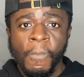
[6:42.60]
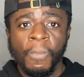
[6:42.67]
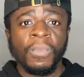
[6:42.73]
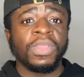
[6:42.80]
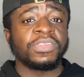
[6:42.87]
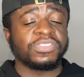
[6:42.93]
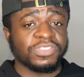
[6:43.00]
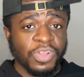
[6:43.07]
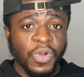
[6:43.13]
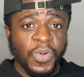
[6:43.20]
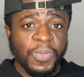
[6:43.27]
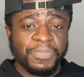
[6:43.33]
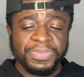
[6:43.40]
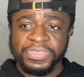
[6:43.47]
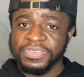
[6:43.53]

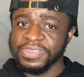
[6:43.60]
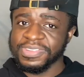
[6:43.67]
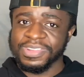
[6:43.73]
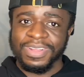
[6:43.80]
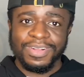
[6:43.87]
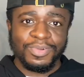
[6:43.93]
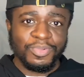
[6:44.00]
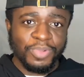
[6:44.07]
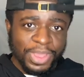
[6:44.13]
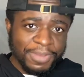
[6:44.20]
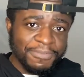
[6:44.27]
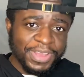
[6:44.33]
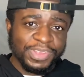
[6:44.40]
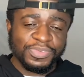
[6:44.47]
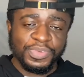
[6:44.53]
So just quick
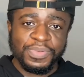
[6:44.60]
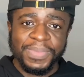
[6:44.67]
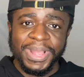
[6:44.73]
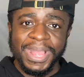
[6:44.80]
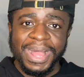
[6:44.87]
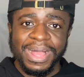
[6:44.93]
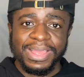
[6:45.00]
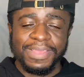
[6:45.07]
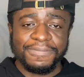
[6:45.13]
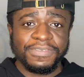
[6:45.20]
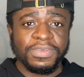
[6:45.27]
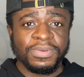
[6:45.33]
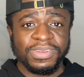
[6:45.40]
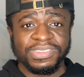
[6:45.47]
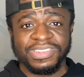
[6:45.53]
advice for you, my guy. If
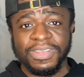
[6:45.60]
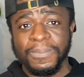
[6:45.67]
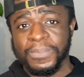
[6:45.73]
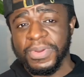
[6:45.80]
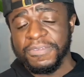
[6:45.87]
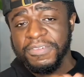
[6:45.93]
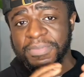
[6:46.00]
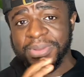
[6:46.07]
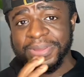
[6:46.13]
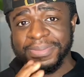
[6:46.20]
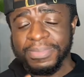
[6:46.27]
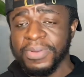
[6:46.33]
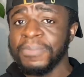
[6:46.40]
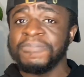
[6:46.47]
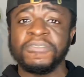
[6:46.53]
you're gonna take a break from
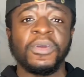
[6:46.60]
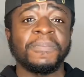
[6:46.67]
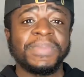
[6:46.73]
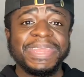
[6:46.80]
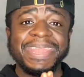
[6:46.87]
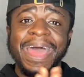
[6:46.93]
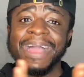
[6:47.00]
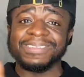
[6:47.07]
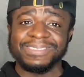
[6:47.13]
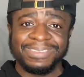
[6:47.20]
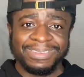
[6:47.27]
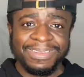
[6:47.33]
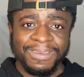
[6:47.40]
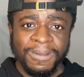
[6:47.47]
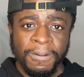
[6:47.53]

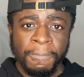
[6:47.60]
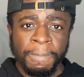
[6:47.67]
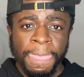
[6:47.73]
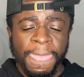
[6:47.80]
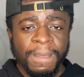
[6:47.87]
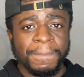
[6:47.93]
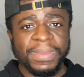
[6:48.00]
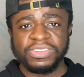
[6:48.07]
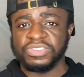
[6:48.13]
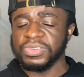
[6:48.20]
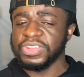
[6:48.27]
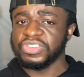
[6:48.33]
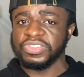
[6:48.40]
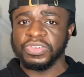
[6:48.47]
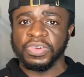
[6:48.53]
minoxidil, make sure
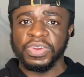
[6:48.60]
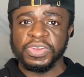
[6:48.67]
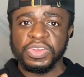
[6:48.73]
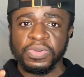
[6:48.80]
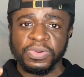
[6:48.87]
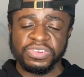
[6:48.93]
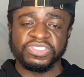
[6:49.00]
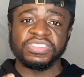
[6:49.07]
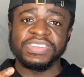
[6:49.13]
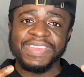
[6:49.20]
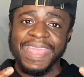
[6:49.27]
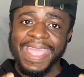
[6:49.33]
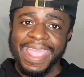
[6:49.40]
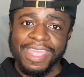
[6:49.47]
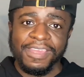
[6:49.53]
that you're nourishing
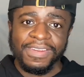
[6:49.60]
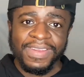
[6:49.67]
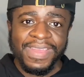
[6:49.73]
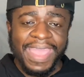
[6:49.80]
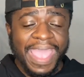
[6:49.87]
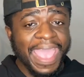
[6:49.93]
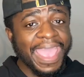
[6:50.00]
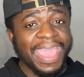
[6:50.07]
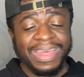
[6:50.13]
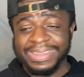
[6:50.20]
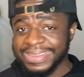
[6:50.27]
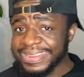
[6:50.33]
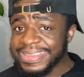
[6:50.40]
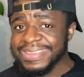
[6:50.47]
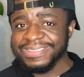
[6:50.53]
your hair at
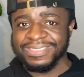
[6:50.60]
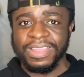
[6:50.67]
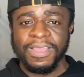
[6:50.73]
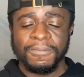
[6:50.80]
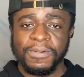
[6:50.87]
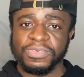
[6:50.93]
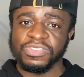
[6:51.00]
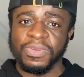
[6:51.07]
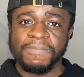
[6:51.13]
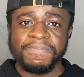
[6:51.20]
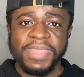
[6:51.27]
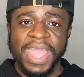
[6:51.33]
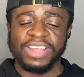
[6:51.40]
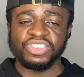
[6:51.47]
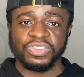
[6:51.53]
least with some
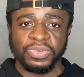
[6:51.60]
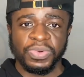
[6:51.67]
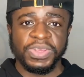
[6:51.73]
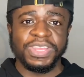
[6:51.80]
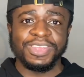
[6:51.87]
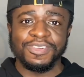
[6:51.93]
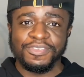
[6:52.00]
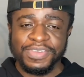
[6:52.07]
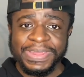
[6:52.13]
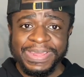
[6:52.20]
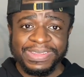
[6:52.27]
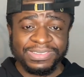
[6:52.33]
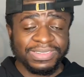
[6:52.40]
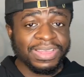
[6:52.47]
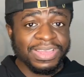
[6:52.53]
natural
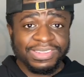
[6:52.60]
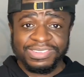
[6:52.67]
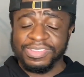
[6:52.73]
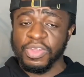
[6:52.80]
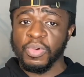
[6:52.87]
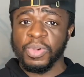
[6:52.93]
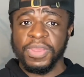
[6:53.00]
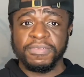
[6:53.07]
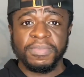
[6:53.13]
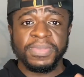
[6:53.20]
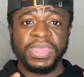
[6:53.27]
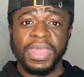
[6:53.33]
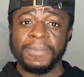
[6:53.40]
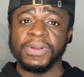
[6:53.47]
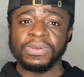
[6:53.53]
ingredients. Stay away from
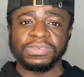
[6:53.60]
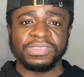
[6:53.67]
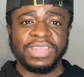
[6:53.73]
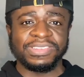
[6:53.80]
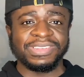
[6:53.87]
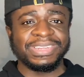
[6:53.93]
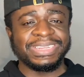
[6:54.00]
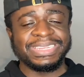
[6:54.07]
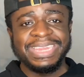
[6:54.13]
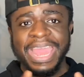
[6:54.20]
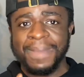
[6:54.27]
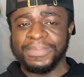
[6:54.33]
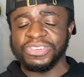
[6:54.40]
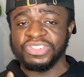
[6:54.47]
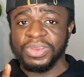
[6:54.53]
chemicals that's gonna
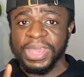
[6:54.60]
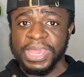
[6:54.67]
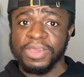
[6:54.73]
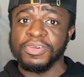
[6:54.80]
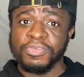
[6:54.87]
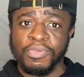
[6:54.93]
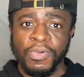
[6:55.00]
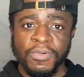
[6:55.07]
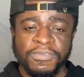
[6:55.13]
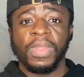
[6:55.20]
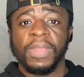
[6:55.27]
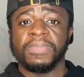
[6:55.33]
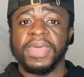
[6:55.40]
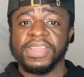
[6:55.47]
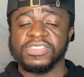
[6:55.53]
damage your hair growth.
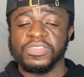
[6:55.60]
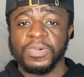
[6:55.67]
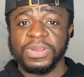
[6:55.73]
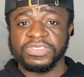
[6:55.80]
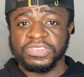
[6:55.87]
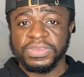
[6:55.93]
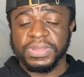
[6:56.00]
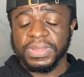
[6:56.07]
Next question.